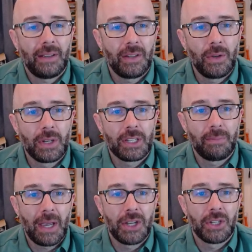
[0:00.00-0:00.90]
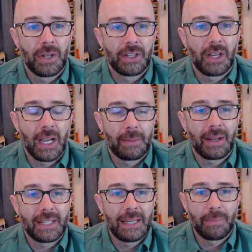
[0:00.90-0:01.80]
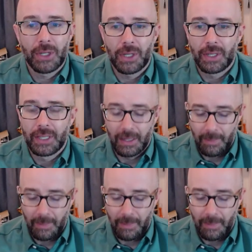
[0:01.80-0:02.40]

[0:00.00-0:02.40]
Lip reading: units of measure and I was talking about temperatures,